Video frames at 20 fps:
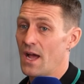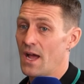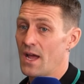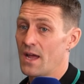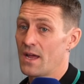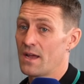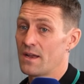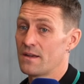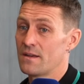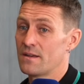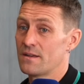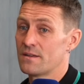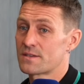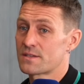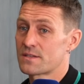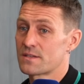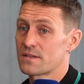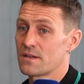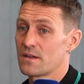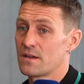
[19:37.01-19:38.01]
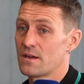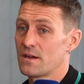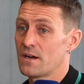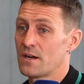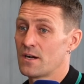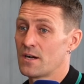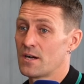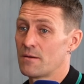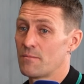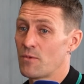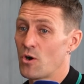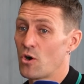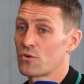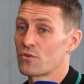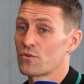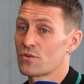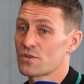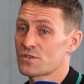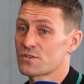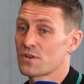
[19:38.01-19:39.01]
And
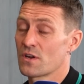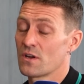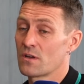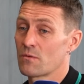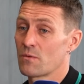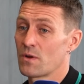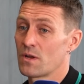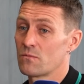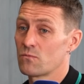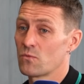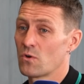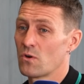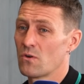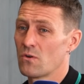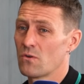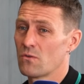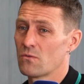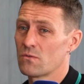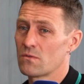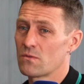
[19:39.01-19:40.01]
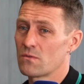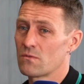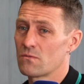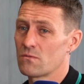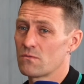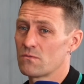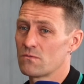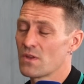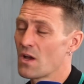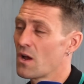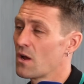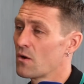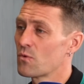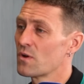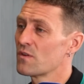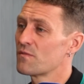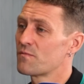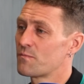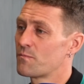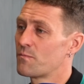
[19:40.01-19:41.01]
Honda Australia went, well, no,
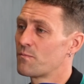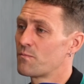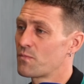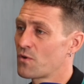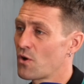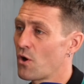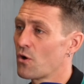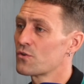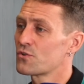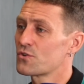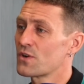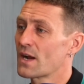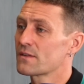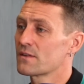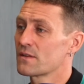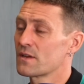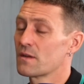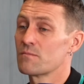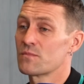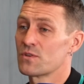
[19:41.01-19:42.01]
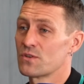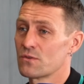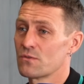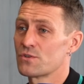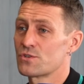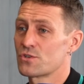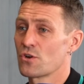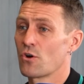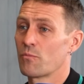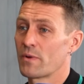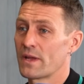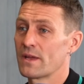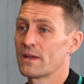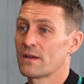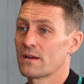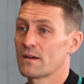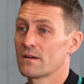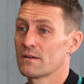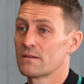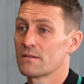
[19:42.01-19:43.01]
we've contracted him to do a job
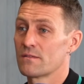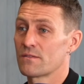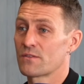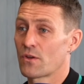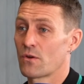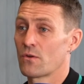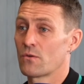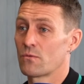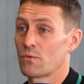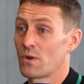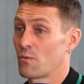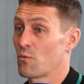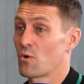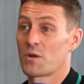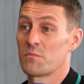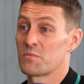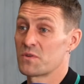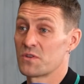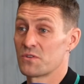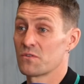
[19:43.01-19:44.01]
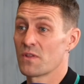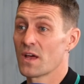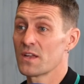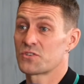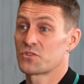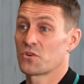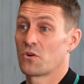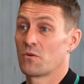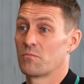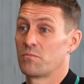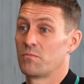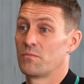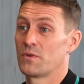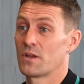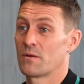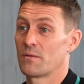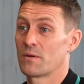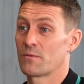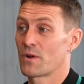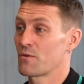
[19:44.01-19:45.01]
here, so we want him to do that job. You
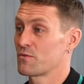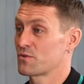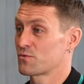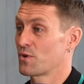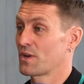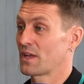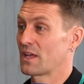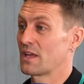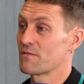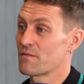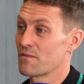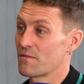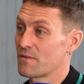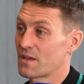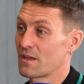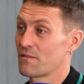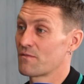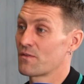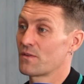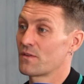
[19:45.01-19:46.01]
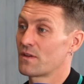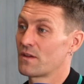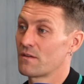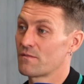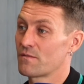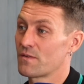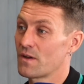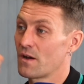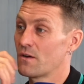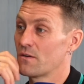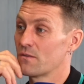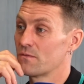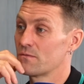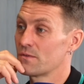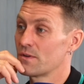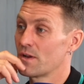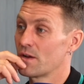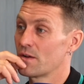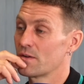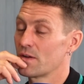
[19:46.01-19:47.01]
know what I mean? We don't just want to give our,
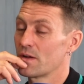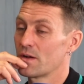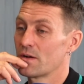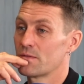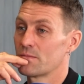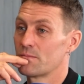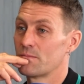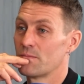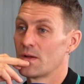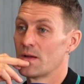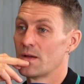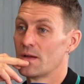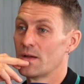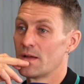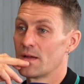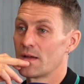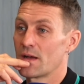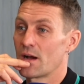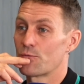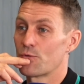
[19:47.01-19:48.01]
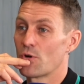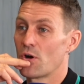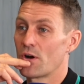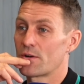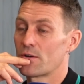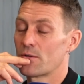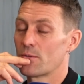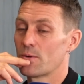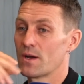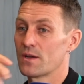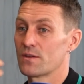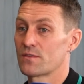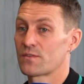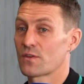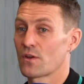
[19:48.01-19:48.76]
our rider away.